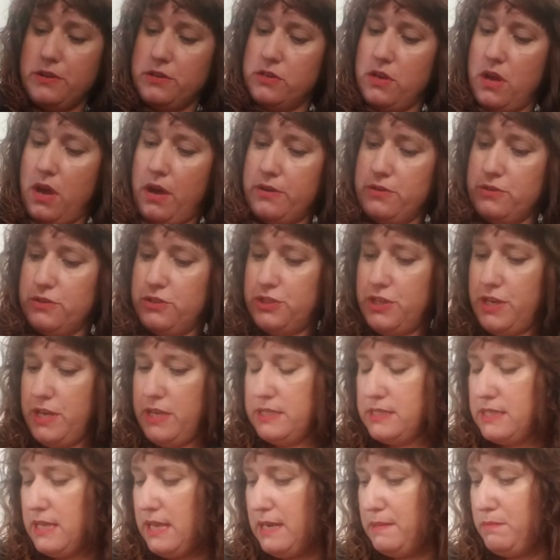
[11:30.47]
your daughter's
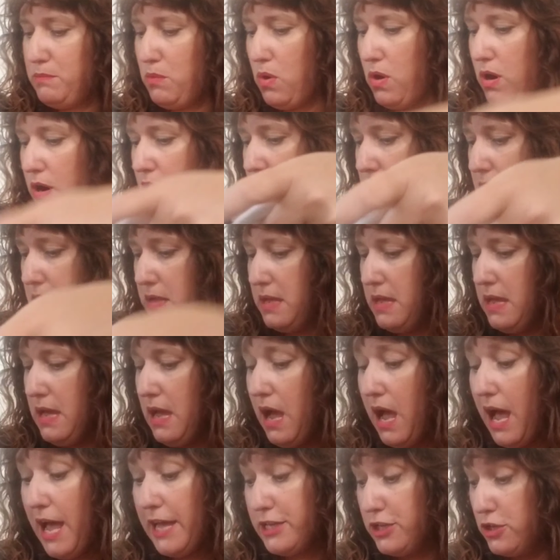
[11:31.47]
jeans anymore.
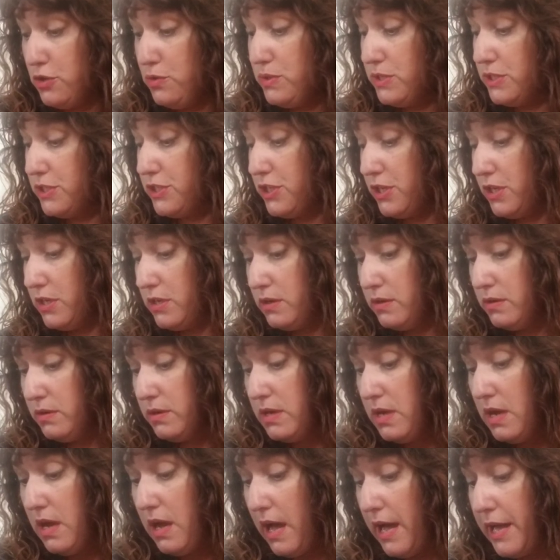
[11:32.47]
I used to.
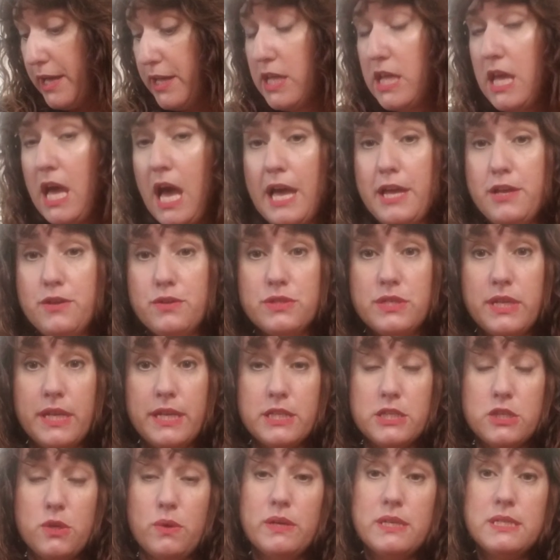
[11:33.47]
I, I used to
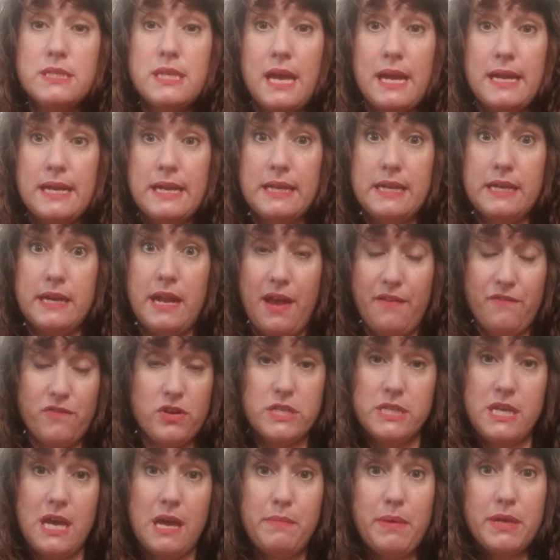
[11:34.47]
get so excited, and every
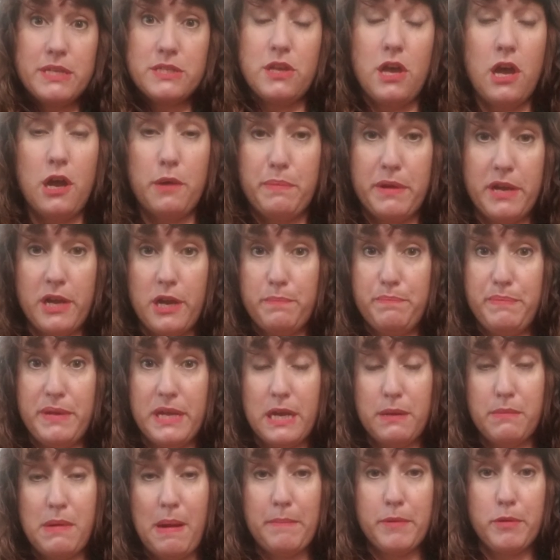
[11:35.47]
time I saw a pair, I'd pick
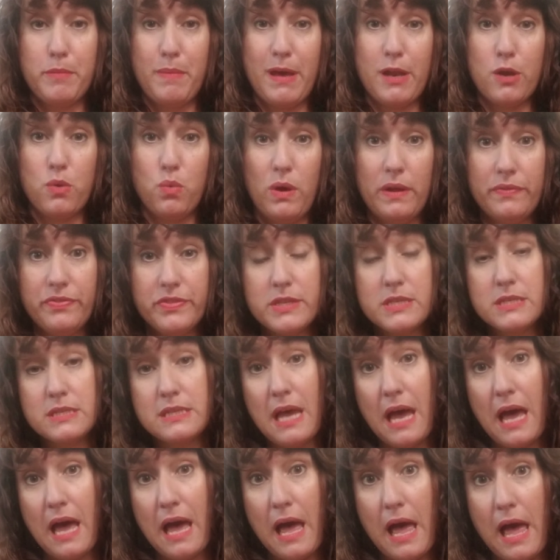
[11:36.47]
them up no matter what the
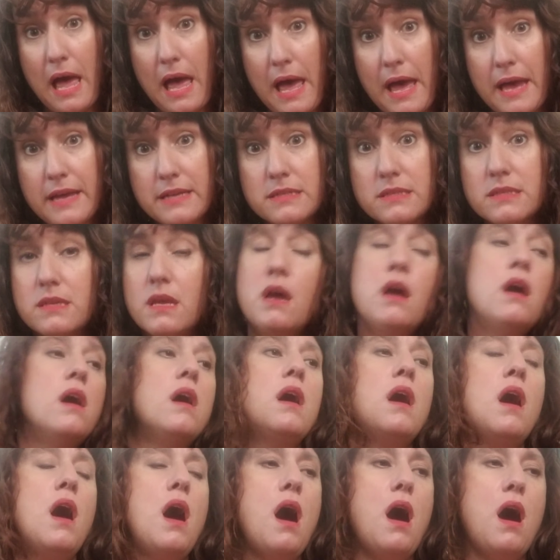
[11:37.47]
size,
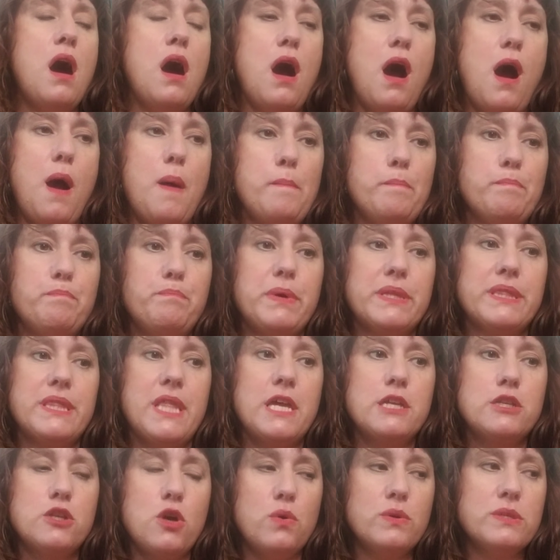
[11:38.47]
um, but
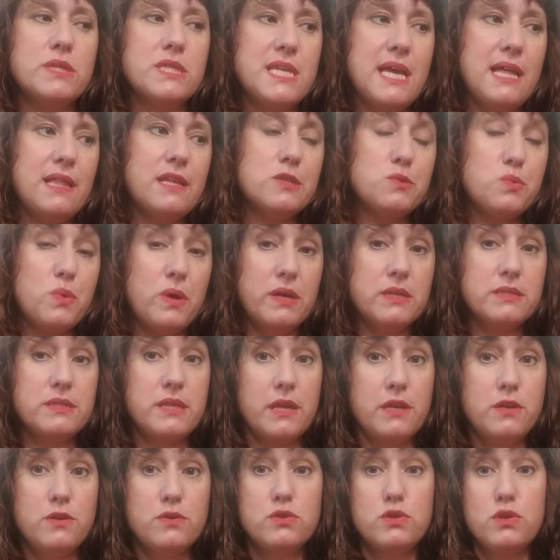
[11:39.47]
they don't sell as well as they
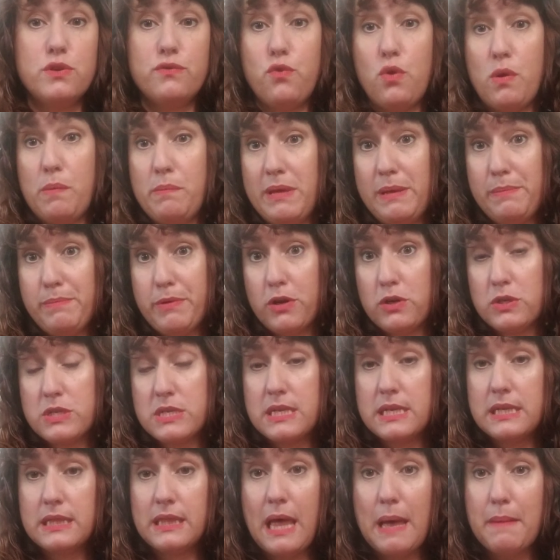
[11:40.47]
used to for me
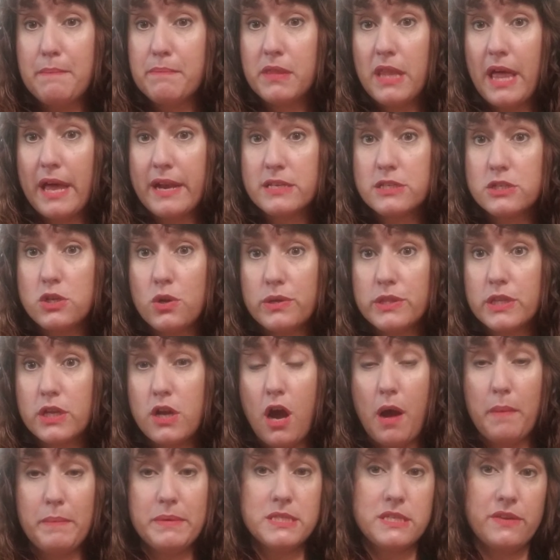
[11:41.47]
personally. Let, let us know in the
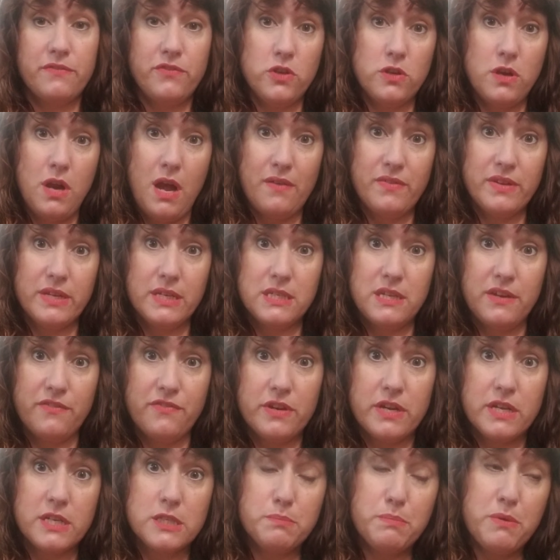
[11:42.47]
comments if you're having a
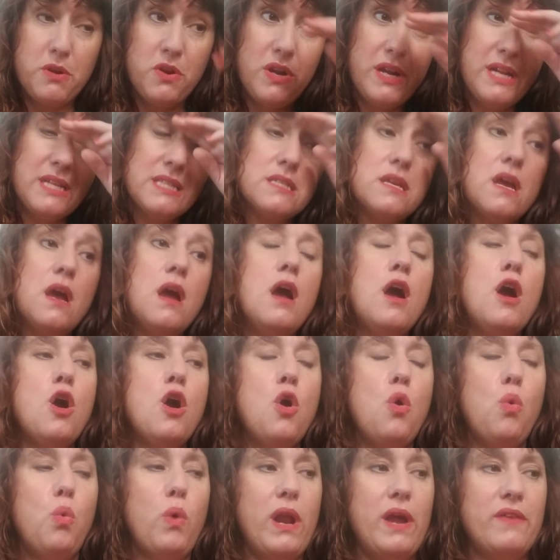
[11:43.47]
different experience.
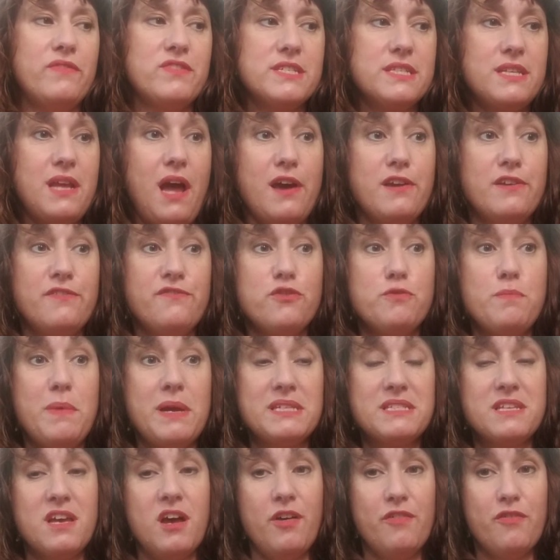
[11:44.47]
What I've decided for
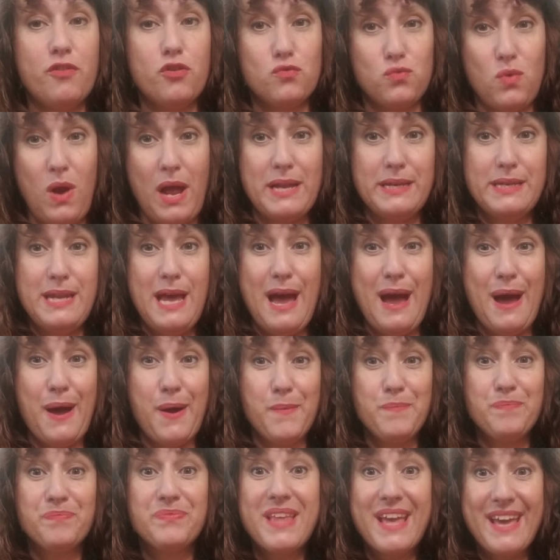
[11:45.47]
myself right
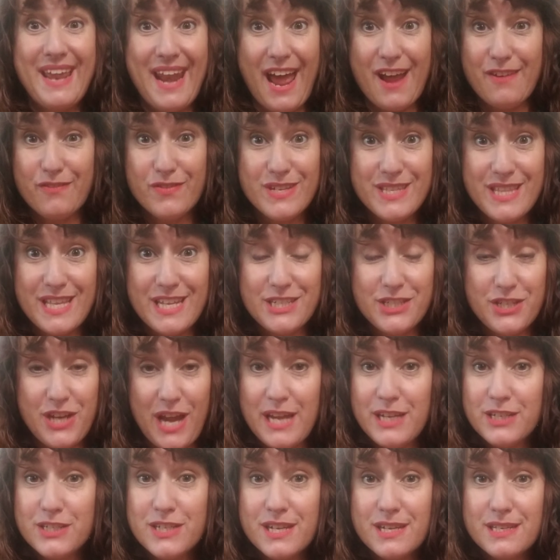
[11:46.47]
now, and everything
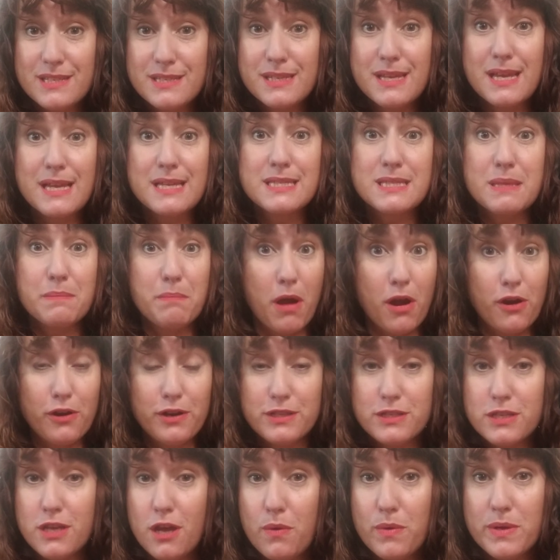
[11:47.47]
changes because the
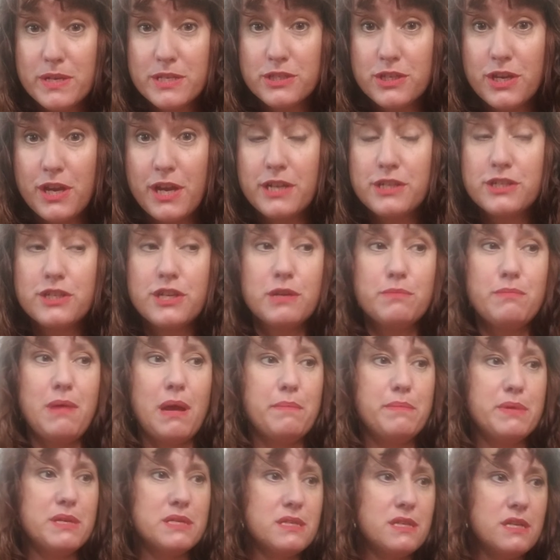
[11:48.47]
market's always changing, my
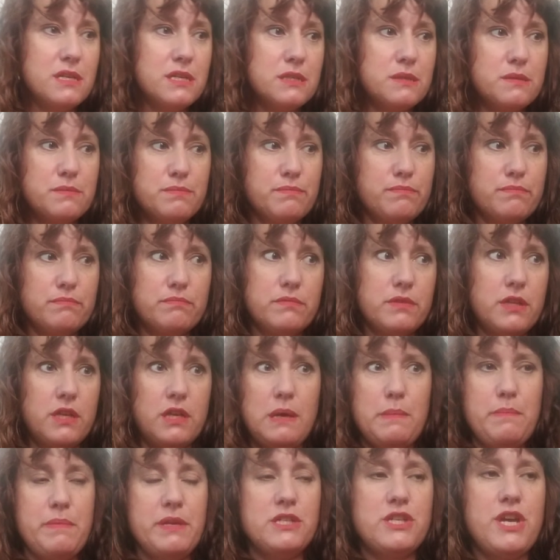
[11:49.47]
business
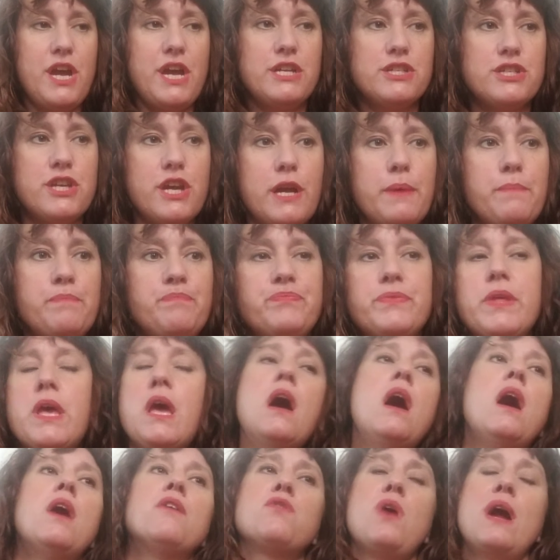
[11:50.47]
can be changing.
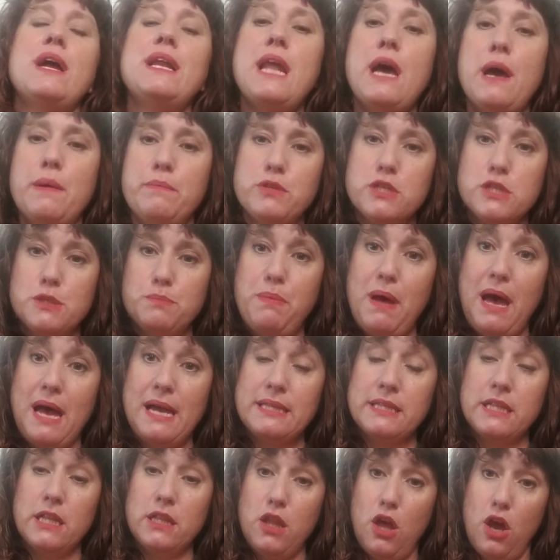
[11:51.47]
Right now I'm just
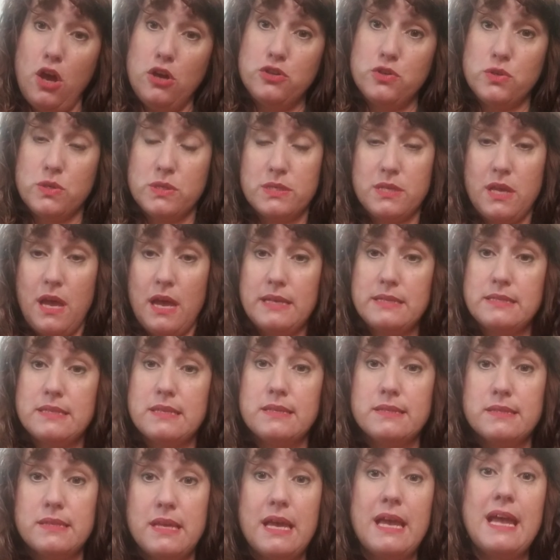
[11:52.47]
buying the larger
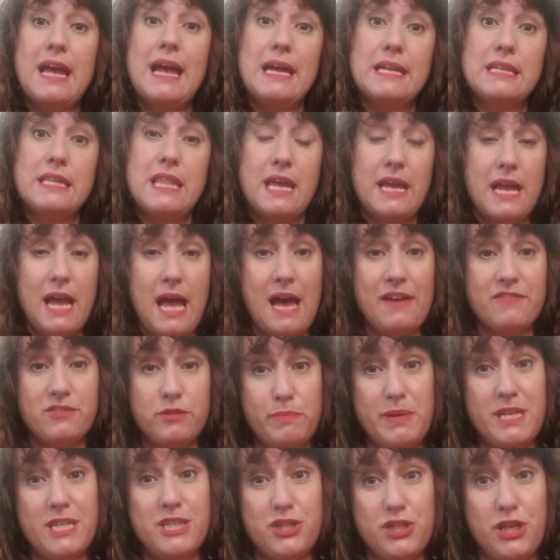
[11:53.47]
sizes and they have to
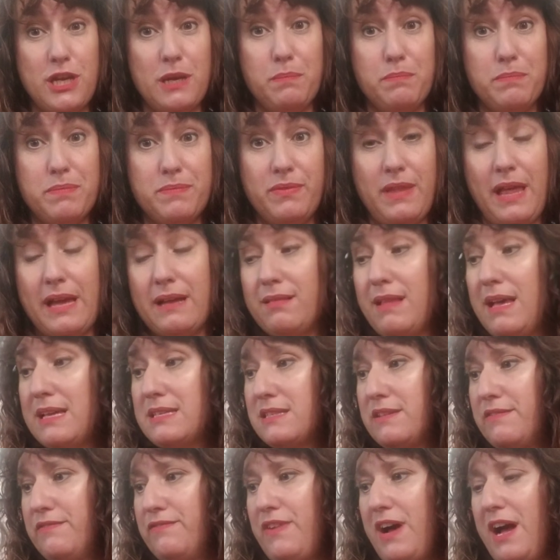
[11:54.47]
be cheap, like less
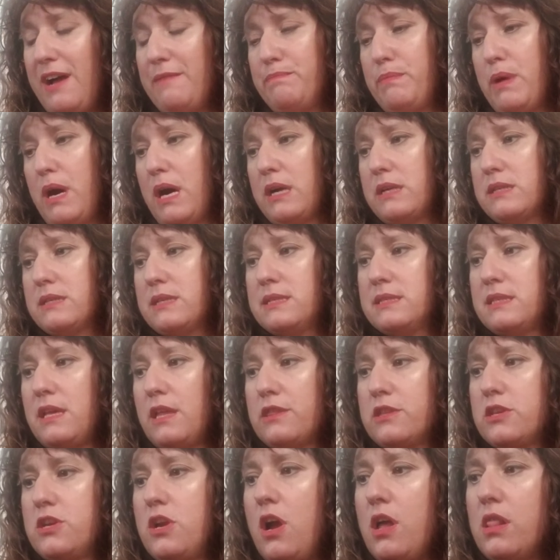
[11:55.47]
than five bucks because on
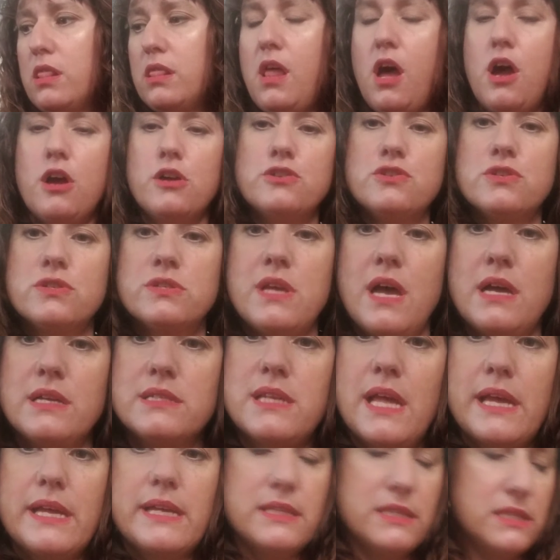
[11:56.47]
the uh, larger sizes
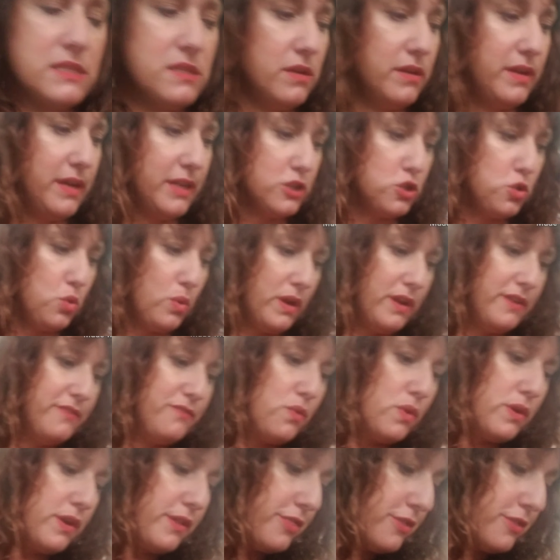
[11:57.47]
I can still get 24 to